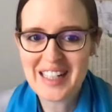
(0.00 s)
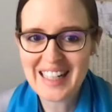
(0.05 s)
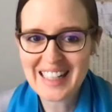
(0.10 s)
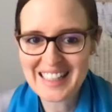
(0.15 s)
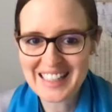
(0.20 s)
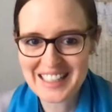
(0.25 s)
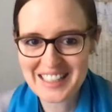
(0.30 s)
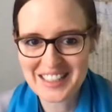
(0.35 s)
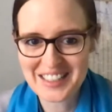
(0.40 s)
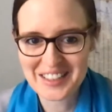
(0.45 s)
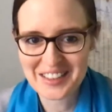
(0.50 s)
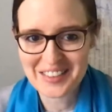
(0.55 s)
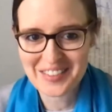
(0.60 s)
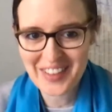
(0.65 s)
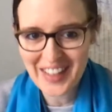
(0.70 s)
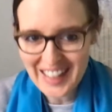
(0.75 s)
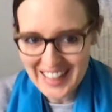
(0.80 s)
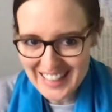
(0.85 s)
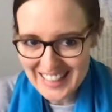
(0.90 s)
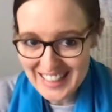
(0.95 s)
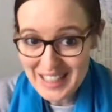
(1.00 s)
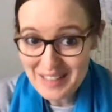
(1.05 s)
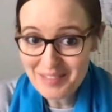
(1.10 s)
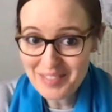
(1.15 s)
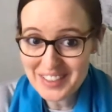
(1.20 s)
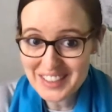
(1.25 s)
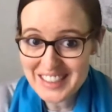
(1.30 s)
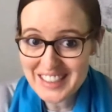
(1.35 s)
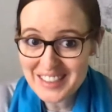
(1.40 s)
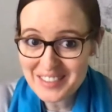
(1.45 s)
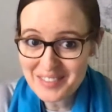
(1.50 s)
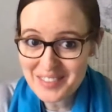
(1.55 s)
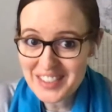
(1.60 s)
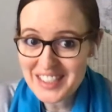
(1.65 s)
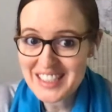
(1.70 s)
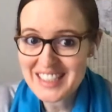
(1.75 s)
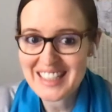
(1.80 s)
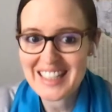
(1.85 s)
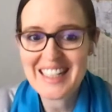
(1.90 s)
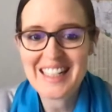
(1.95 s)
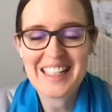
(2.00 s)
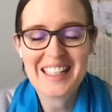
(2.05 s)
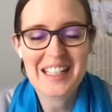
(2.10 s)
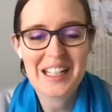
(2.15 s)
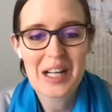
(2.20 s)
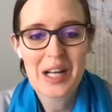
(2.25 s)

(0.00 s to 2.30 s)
take the survey, please take it